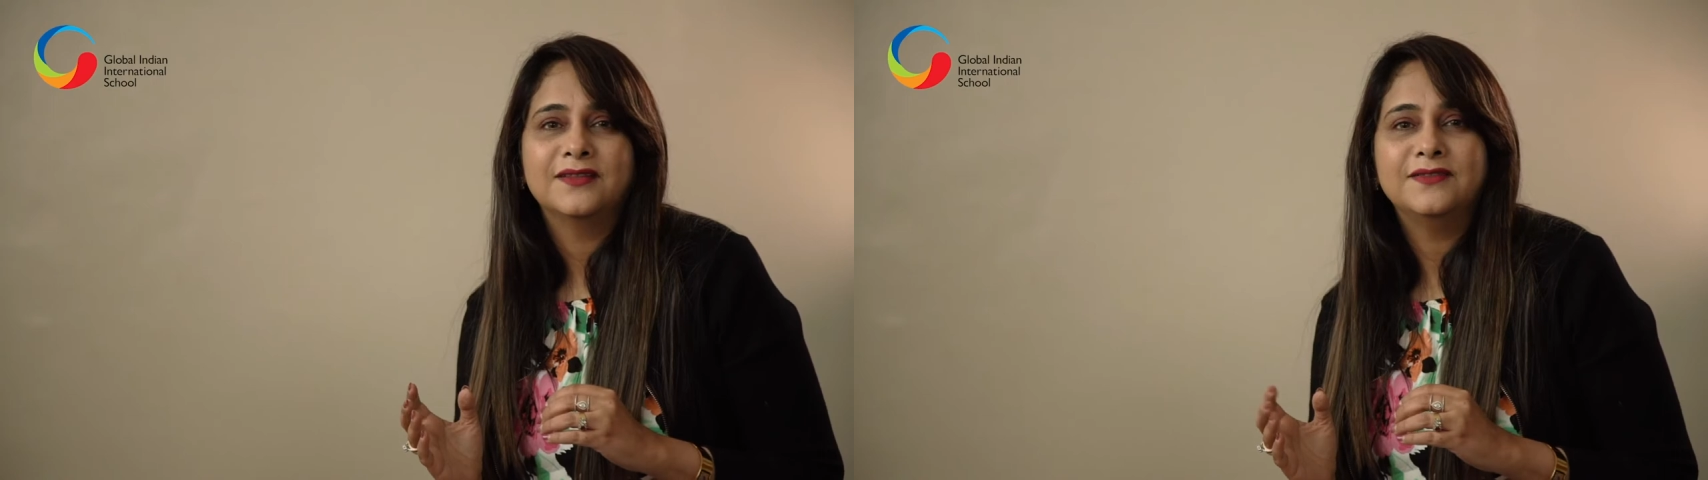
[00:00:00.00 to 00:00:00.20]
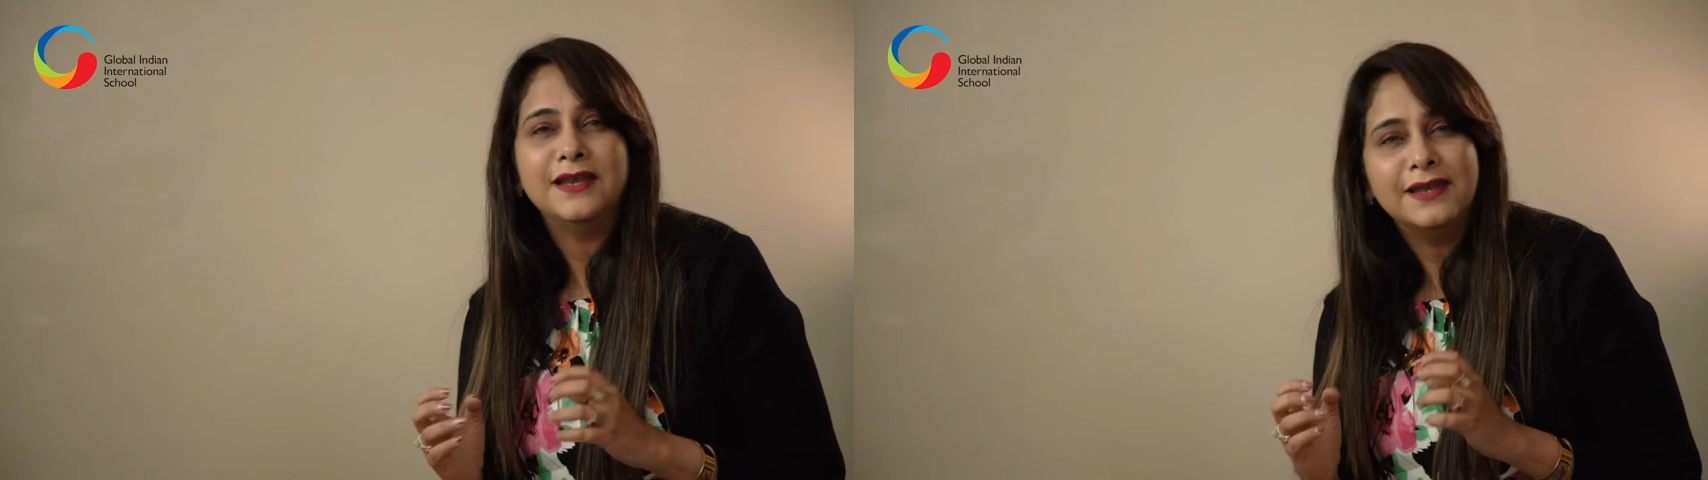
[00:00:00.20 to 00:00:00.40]

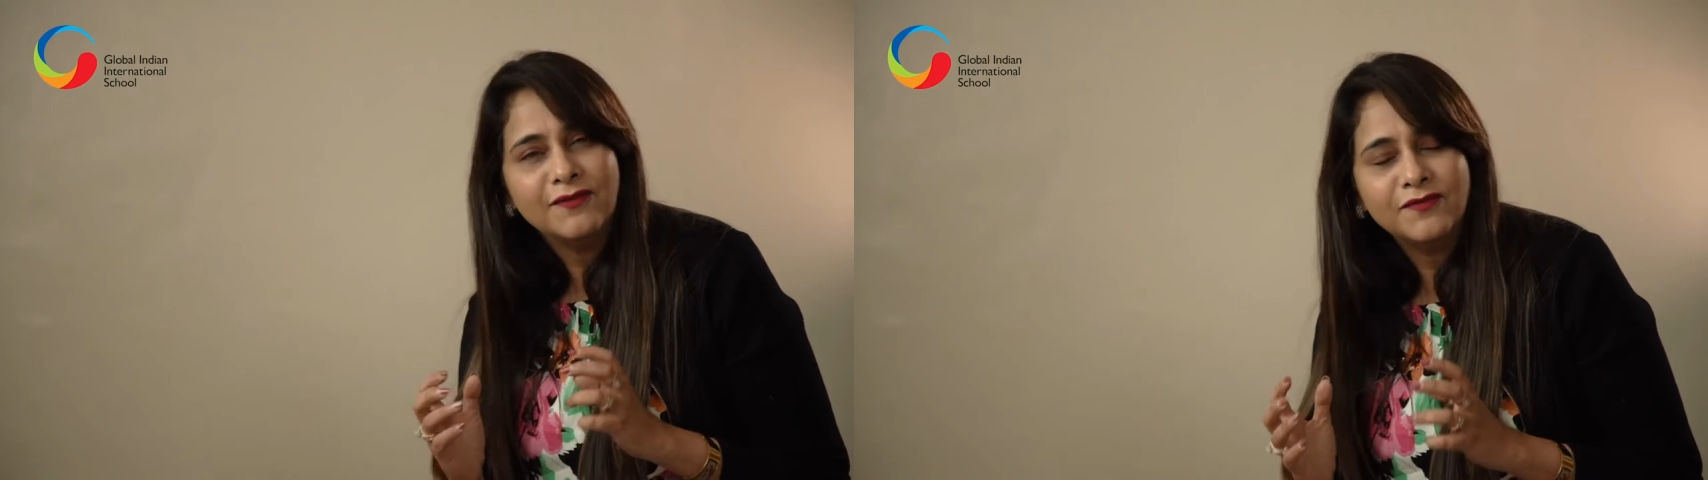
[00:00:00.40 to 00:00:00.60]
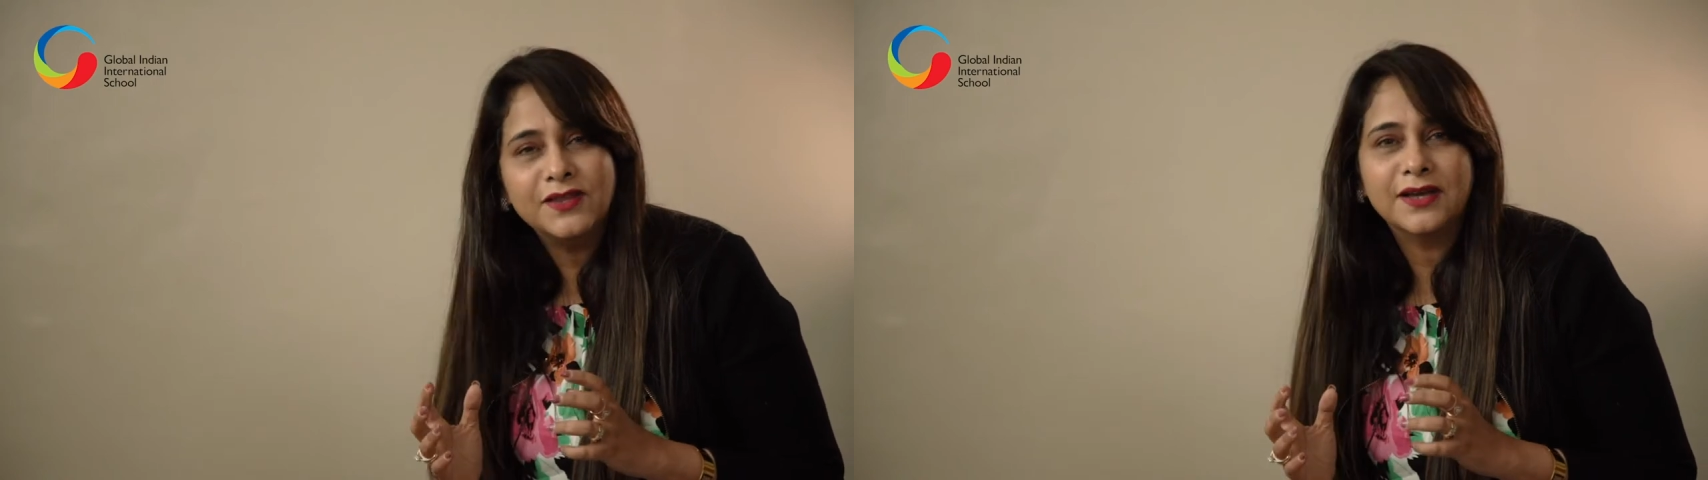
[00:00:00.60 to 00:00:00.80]
They
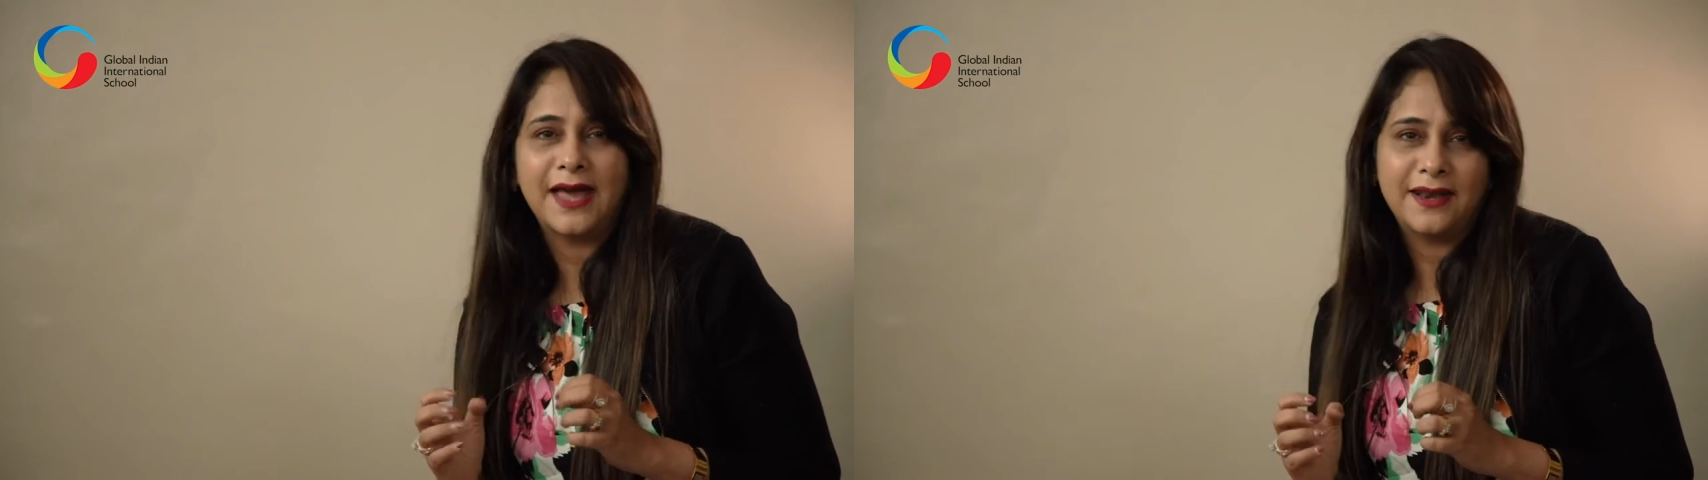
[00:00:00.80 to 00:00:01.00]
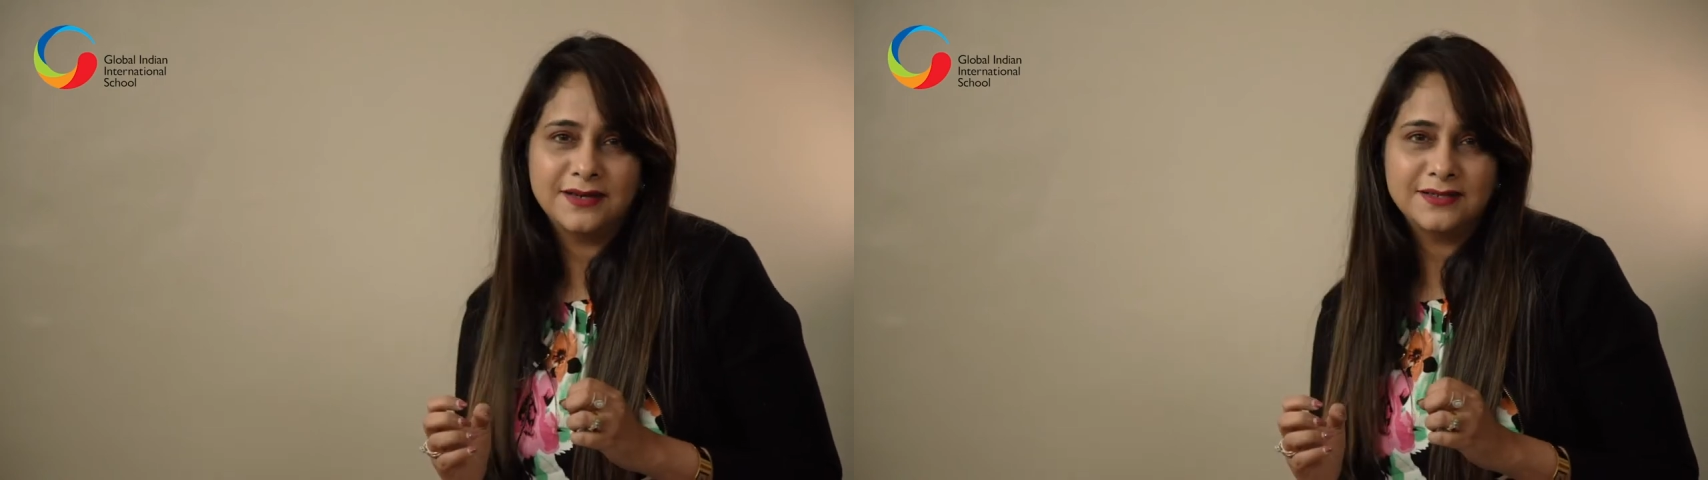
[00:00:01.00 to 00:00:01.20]
live the
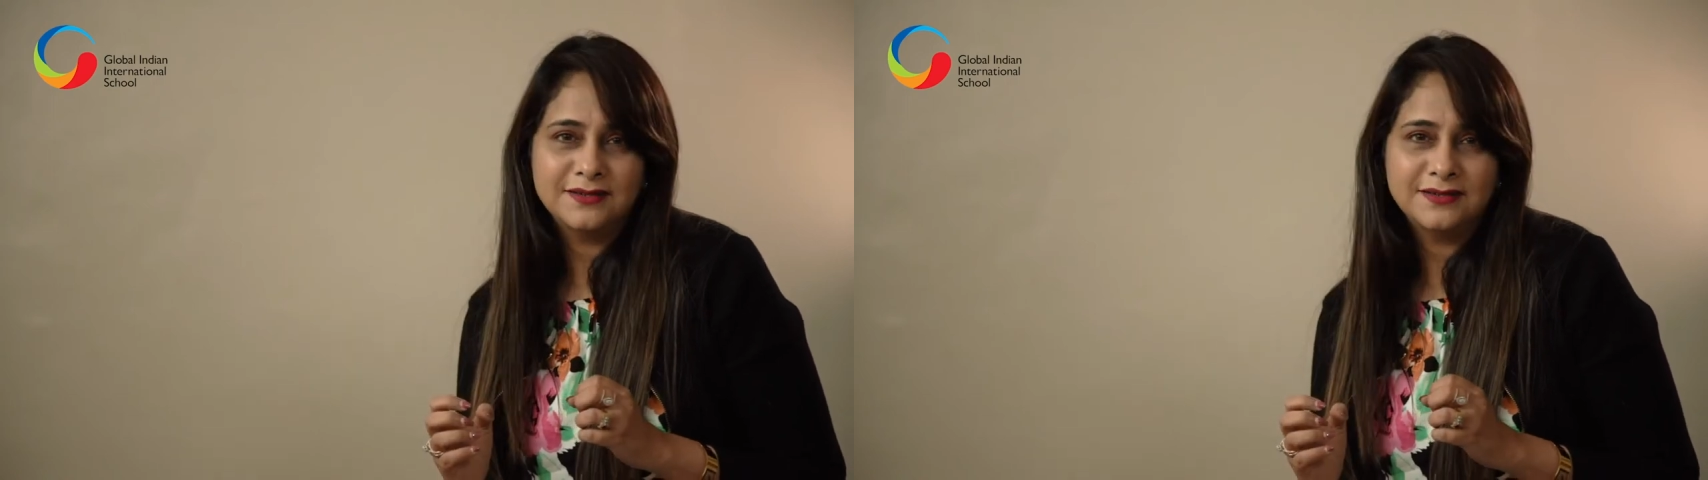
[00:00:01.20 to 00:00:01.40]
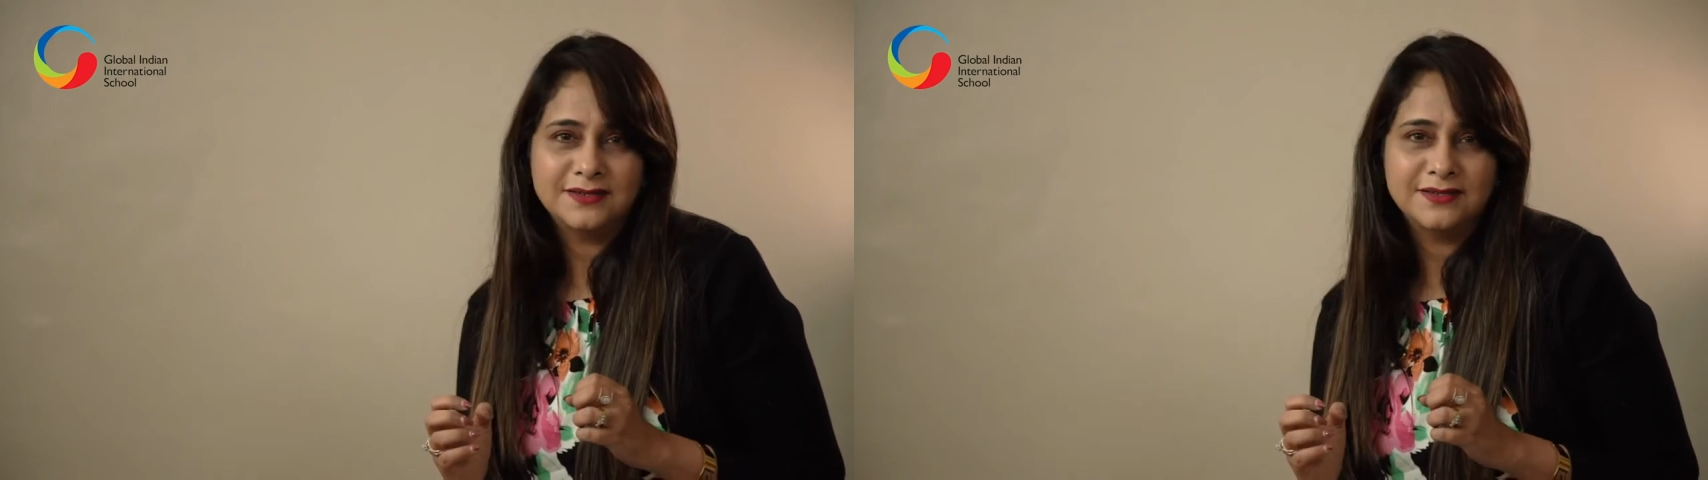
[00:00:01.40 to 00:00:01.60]

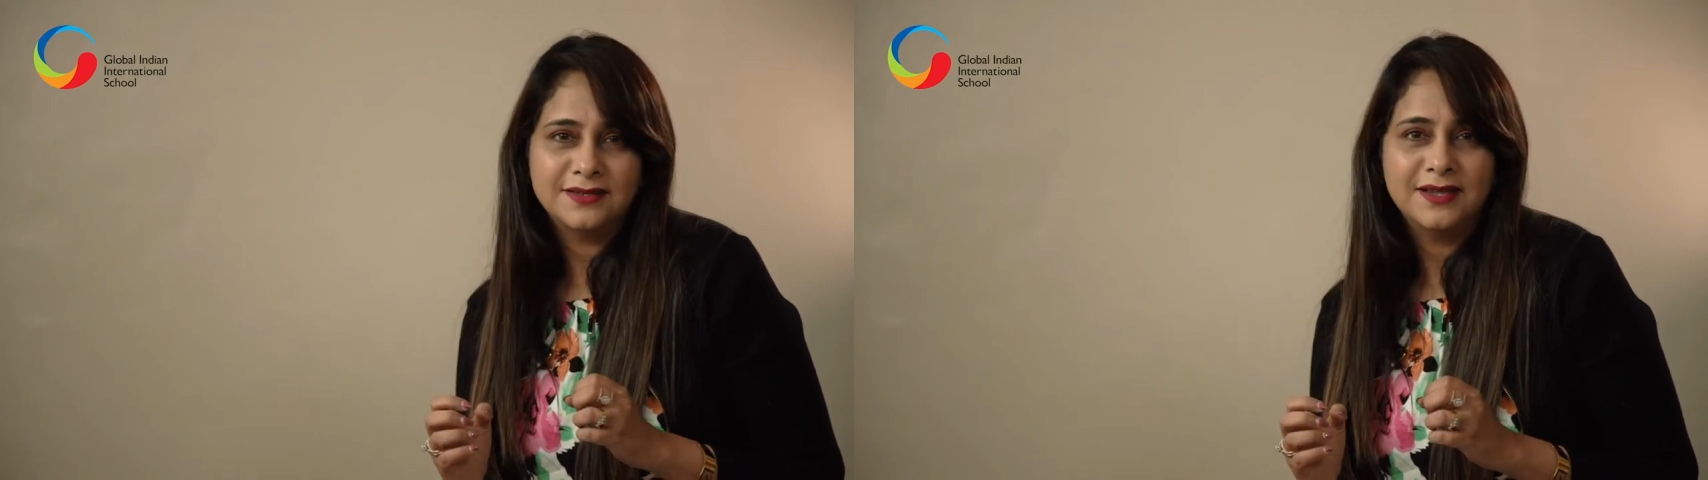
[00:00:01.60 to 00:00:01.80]
characters.